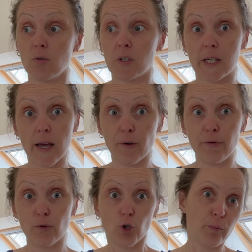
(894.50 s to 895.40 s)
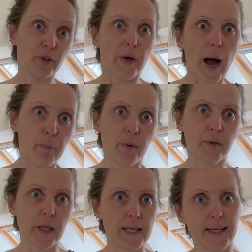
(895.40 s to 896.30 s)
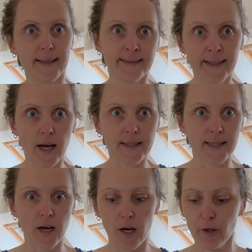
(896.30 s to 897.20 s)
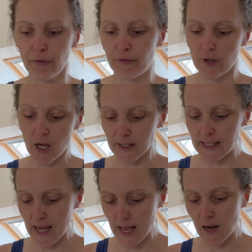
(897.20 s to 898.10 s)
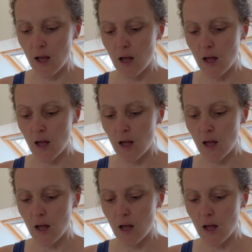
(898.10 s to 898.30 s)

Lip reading: careful, but apparently not enough. Again,